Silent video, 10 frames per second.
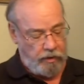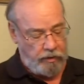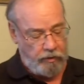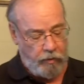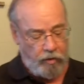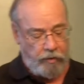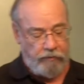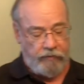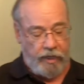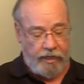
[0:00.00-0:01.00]
In the moment
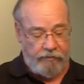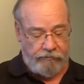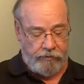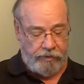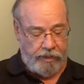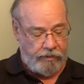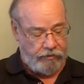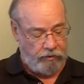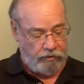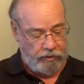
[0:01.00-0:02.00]
of life or
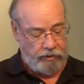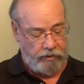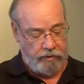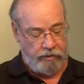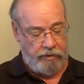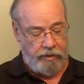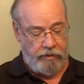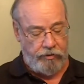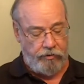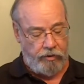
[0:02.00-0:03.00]
death, Lord,
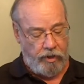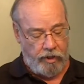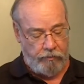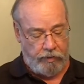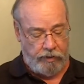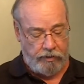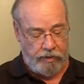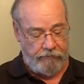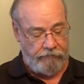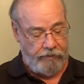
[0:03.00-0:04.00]
there you caught me as
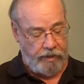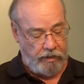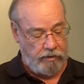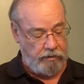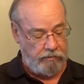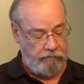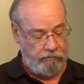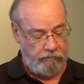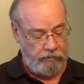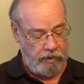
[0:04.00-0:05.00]
I fell.
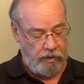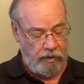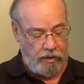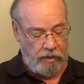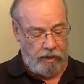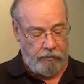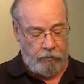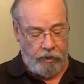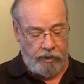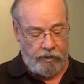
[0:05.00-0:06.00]
I
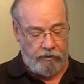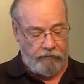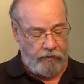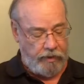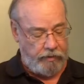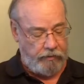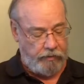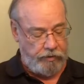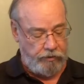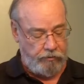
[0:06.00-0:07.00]
prayed and fought to
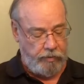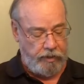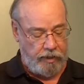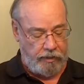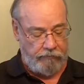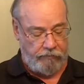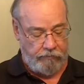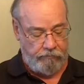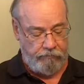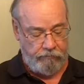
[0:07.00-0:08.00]
resume my life.
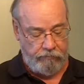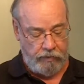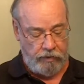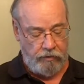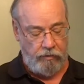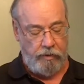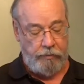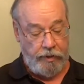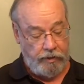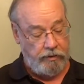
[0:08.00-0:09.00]
You are
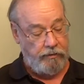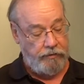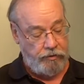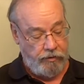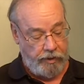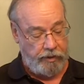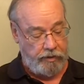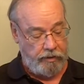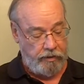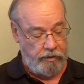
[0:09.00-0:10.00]
a pillar of
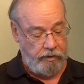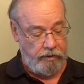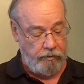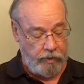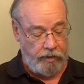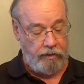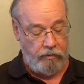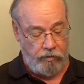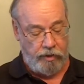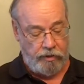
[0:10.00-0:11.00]
strength in my
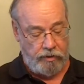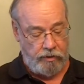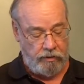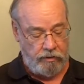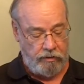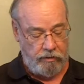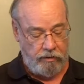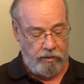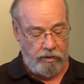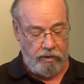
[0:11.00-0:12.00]
aloneness.
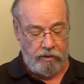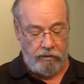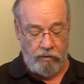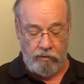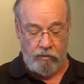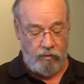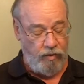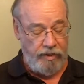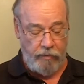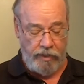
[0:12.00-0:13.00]
Lord,
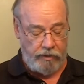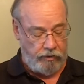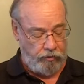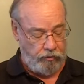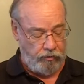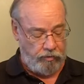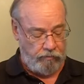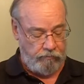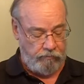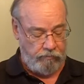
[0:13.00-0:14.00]
what am I to you?